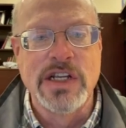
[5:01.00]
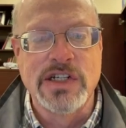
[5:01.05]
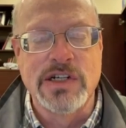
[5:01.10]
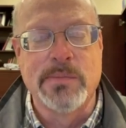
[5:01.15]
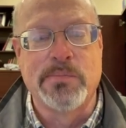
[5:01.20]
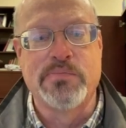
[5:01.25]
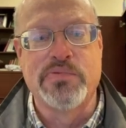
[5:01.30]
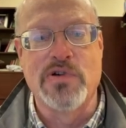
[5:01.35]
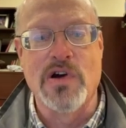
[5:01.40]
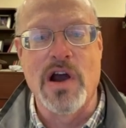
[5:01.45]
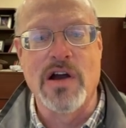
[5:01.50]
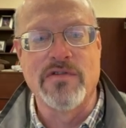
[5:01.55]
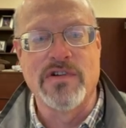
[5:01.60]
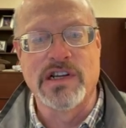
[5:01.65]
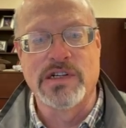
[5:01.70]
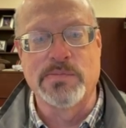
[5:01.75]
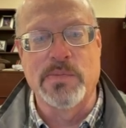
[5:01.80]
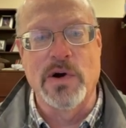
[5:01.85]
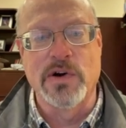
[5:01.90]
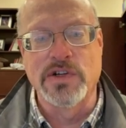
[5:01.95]
some
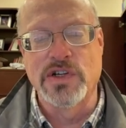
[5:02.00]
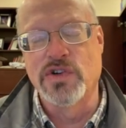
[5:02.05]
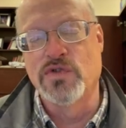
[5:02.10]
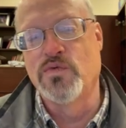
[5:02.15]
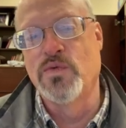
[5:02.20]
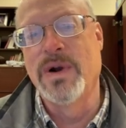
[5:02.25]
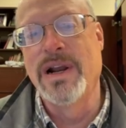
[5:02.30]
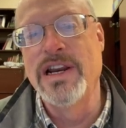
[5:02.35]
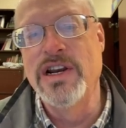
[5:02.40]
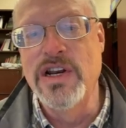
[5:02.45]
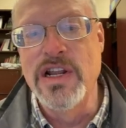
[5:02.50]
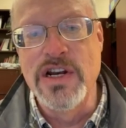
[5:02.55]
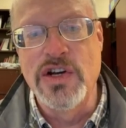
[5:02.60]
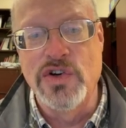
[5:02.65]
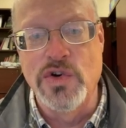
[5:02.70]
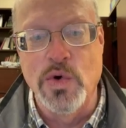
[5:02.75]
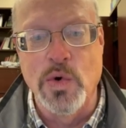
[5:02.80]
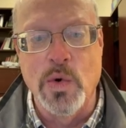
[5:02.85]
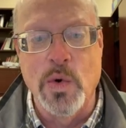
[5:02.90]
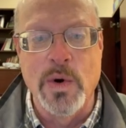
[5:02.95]
progress bars. It's a really neat
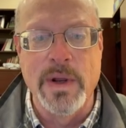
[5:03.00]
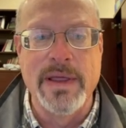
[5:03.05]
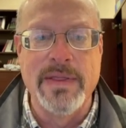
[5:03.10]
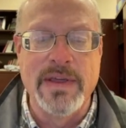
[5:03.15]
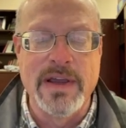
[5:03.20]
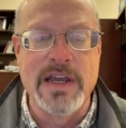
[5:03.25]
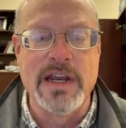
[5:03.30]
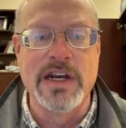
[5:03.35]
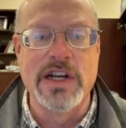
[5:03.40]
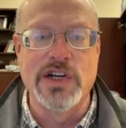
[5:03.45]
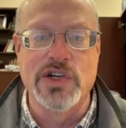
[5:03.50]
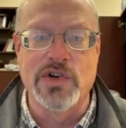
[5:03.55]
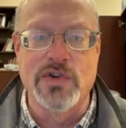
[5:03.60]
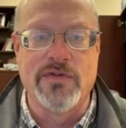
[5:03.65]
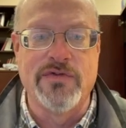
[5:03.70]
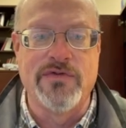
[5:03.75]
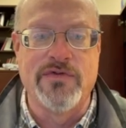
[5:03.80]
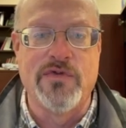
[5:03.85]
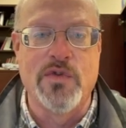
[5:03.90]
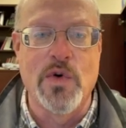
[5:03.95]
tool in the conditional
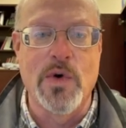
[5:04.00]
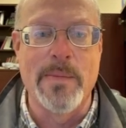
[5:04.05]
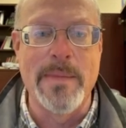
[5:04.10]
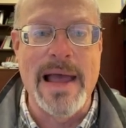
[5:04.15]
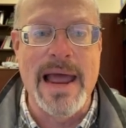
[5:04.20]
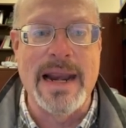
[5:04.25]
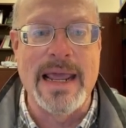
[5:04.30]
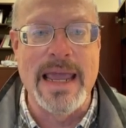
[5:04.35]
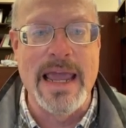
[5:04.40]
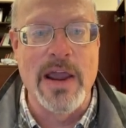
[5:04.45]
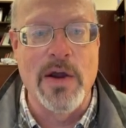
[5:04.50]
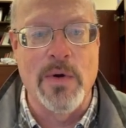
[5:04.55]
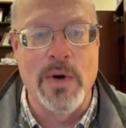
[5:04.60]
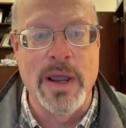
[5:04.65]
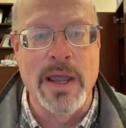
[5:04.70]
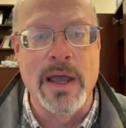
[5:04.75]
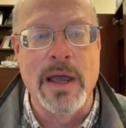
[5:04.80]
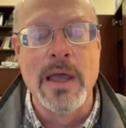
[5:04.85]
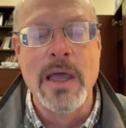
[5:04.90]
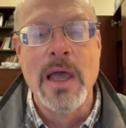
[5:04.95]
formatting
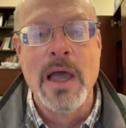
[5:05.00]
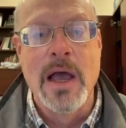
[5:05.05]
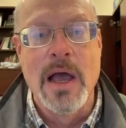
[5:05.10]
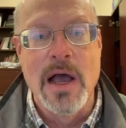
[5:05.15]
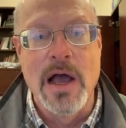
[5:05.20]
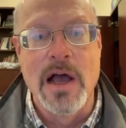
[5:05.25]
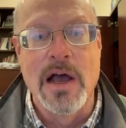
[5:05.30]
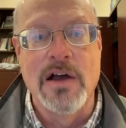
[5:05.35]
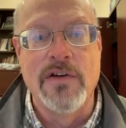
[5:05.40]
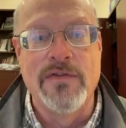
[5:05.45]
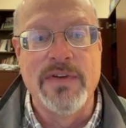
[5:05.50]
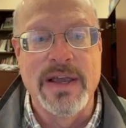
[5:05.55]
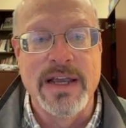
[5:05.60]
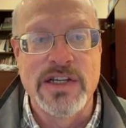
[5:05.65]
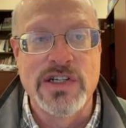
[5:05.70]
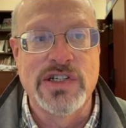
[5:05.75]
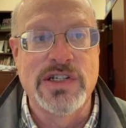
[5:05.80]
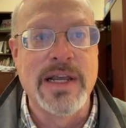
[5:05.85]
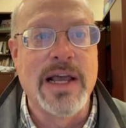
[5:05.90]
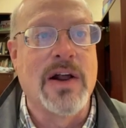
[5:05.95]
area of
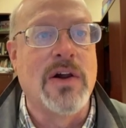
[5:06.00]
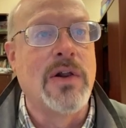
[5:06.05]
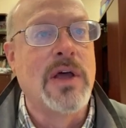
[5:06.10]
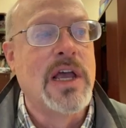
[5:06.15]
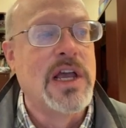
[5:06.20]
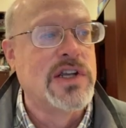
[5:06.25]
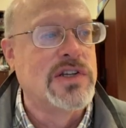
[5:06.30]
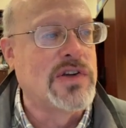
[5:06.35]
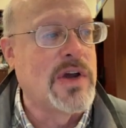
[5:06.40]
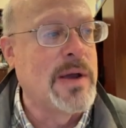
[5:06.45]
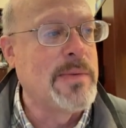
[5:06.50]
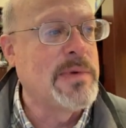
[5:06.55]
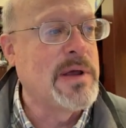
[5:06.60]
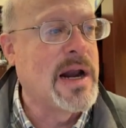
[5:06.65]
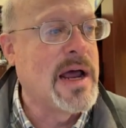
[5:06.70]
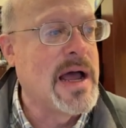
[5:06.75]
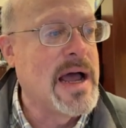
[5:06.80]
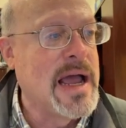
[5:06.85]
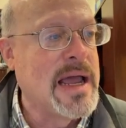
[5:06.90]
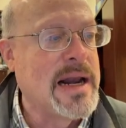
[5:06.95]
Excel. So I'm going
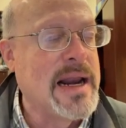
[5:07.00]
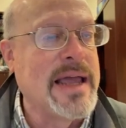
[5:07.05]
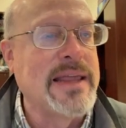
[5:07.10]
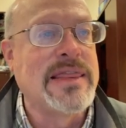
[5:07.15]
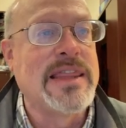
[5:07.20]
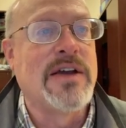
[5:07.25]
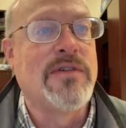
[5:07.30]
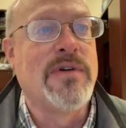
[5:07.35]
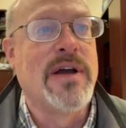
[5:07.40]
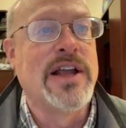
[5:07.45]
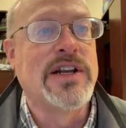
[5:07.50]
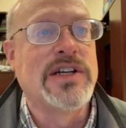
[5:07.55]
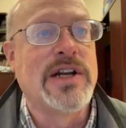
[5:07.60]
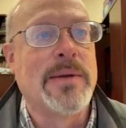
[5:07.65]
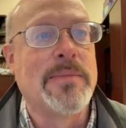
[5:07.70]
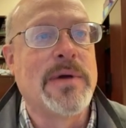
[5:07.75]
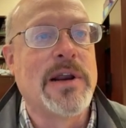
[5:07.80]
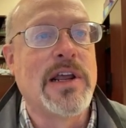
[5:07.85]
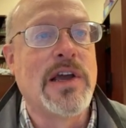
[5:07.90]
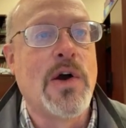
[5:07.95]
to highlight that range, and
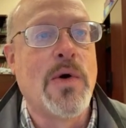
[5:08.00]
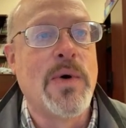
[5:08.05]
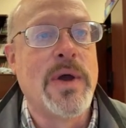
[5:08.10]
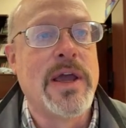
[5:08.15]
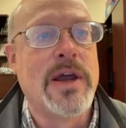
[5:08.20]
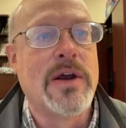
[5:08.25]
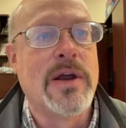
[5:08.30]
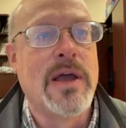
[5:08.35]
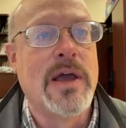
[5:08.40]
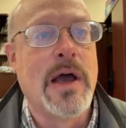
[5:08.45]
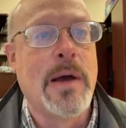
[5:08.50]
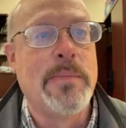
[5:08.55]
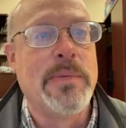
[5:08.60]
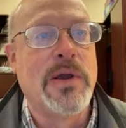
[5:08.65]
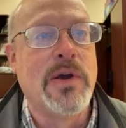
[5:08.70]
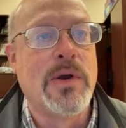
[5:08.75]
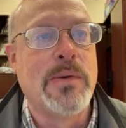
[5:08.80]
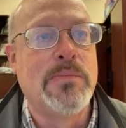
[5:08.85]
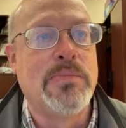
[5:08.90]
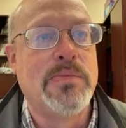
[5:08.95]
I'm going to go up
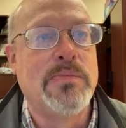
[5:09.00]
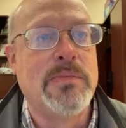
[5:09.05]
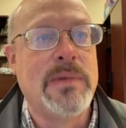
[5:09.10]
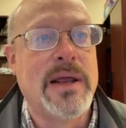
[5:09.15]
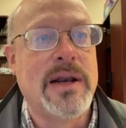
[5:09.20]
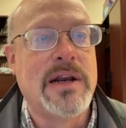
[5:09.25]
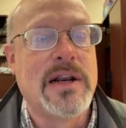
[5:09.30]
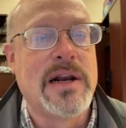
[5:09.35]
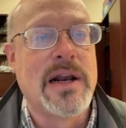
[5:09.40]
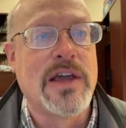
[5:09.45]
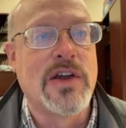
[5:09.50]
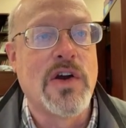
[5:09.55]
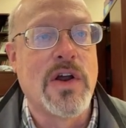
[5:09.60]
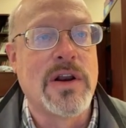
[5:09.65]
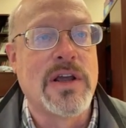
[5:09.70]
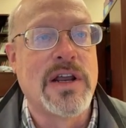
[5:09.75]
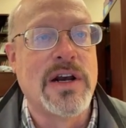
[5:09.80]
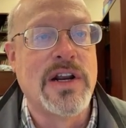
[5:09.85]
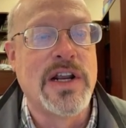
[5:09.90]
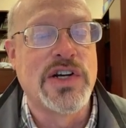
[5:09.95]
here and click on
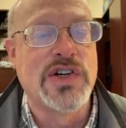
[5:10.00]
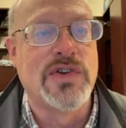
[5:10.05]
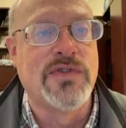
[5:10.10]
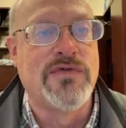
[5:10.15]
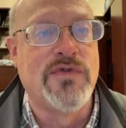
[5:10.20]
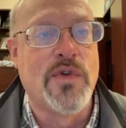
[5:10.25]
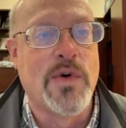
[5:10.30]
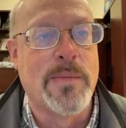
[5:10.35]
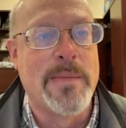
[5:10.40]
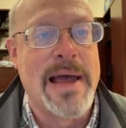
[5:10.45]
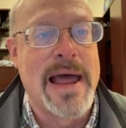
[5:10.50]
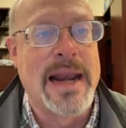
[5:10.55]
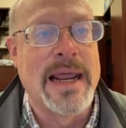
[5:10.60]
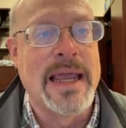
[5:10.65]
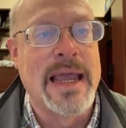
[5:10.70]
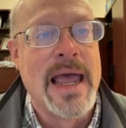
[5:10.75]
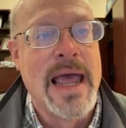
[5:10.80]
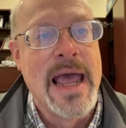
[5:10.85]
conditional formatting,